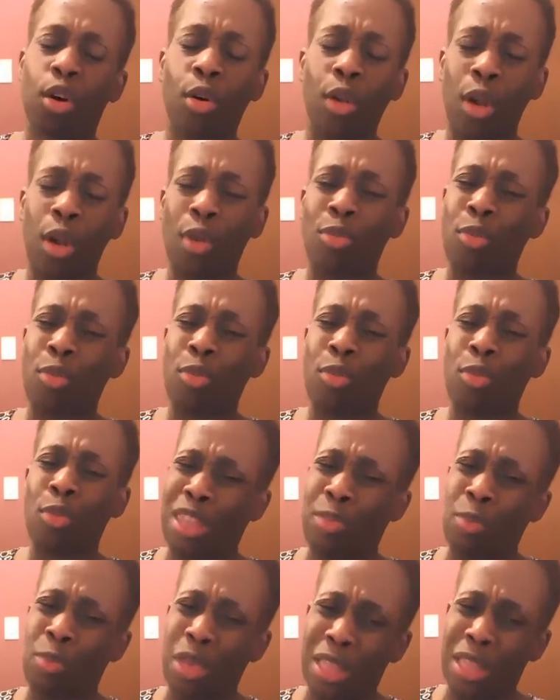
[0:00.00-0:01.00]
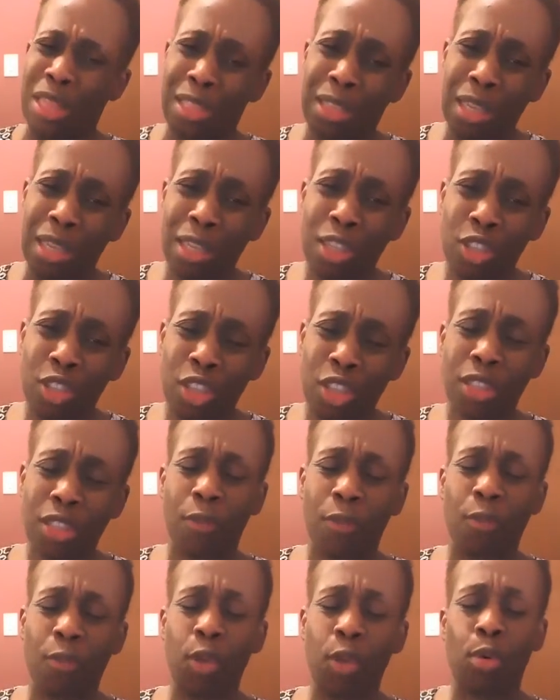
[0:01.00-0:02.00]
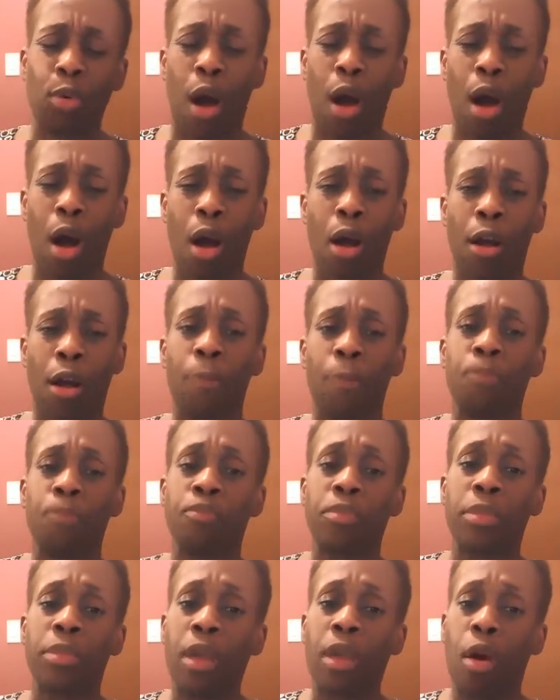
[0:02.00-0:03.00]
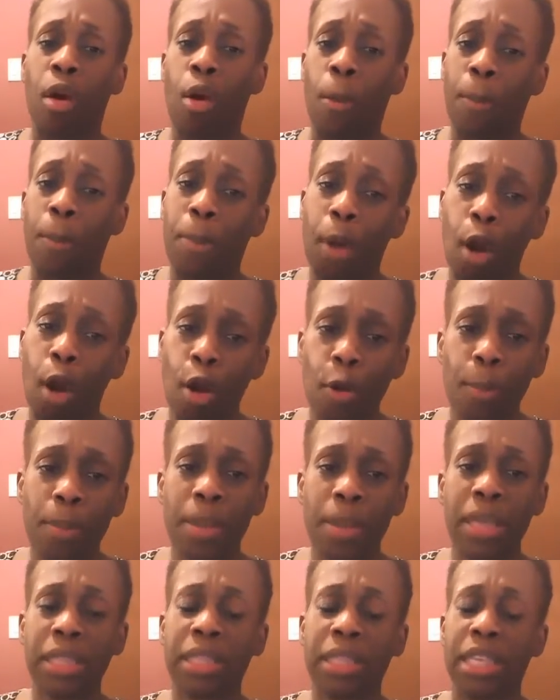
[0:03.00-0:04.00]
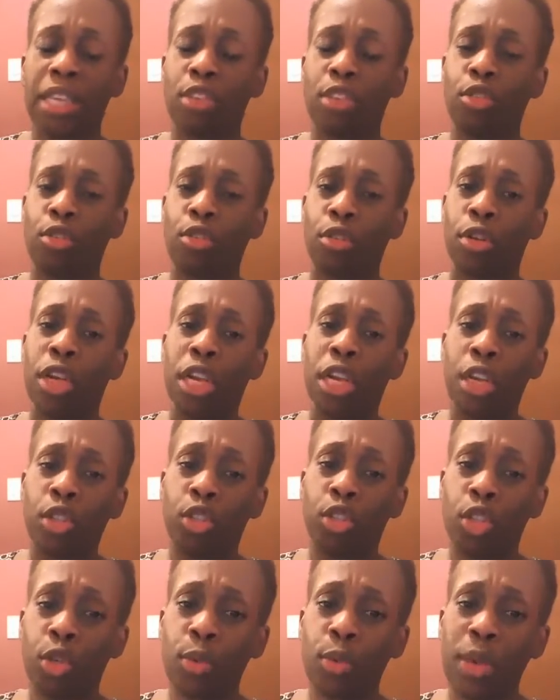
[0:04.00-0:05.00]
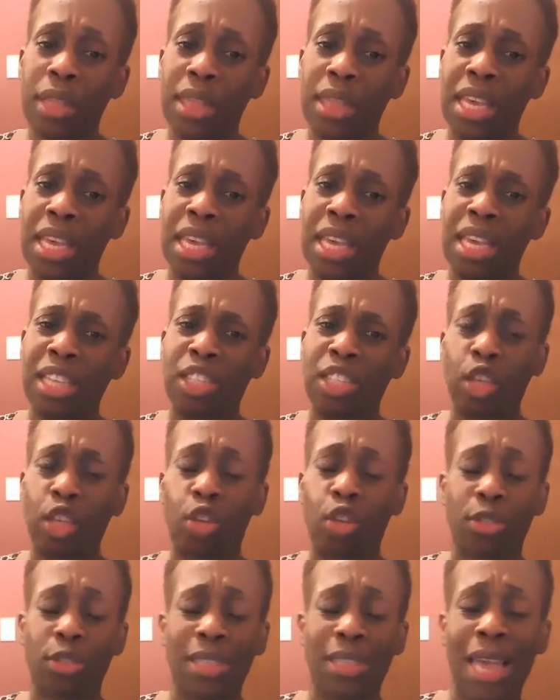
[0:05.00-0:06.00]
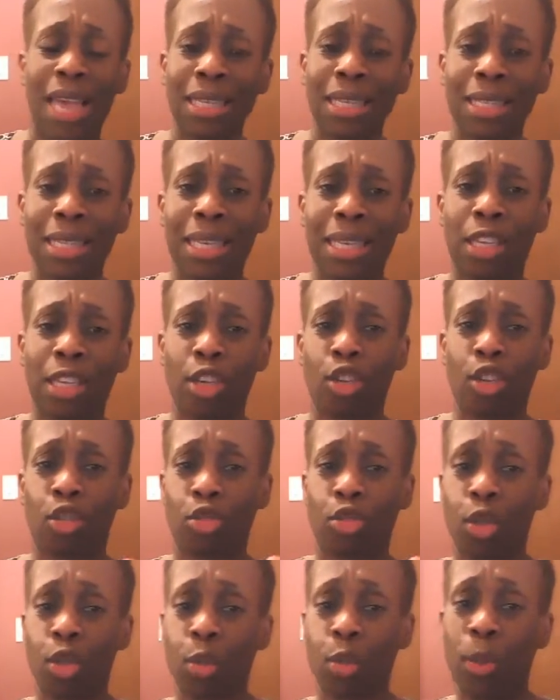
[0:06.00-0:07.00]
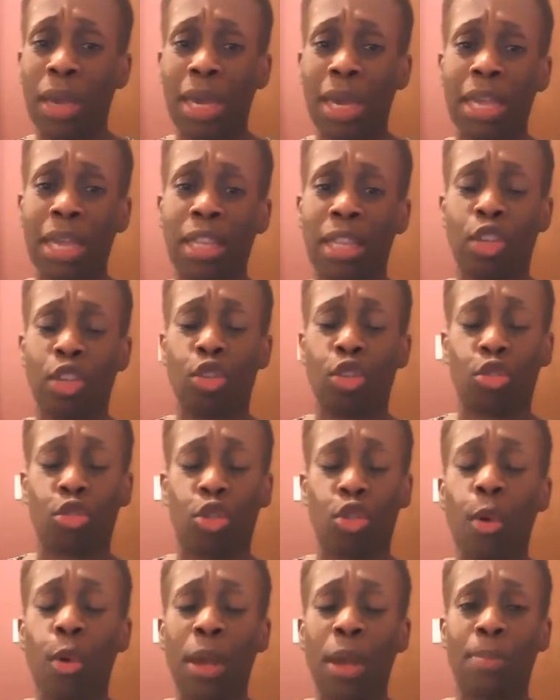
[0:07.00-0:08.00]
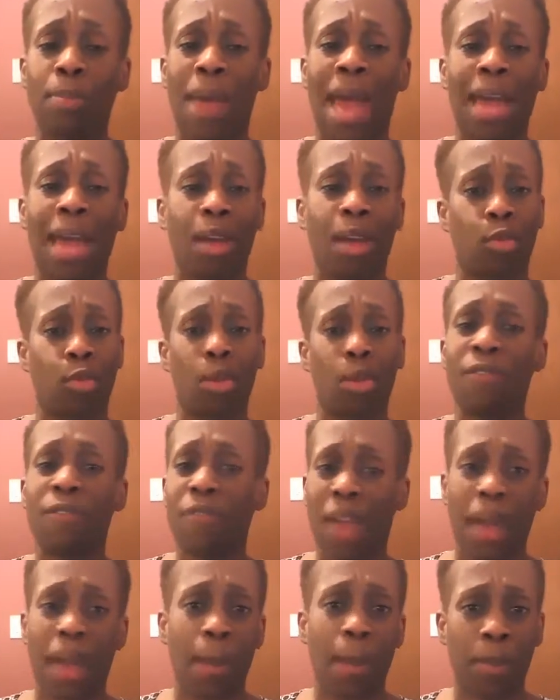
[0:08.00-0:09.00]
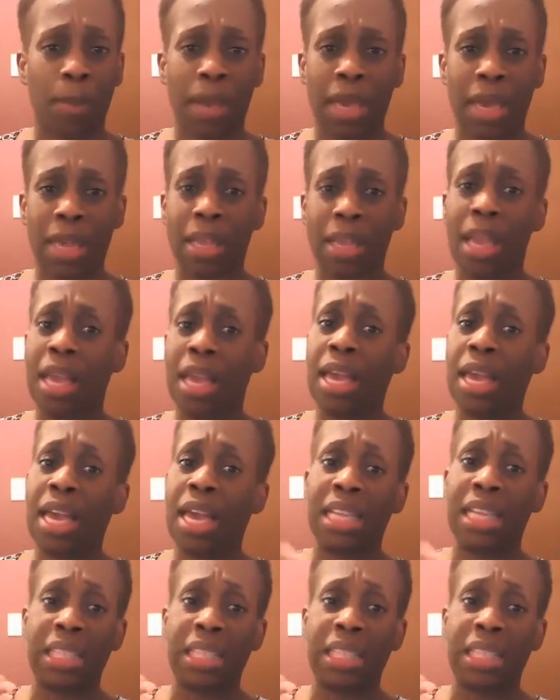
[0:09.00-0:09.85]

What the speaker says: with diligence, if you are on purpose and you're doing things and you're testing and you're tweaking and you're going back and revamping in a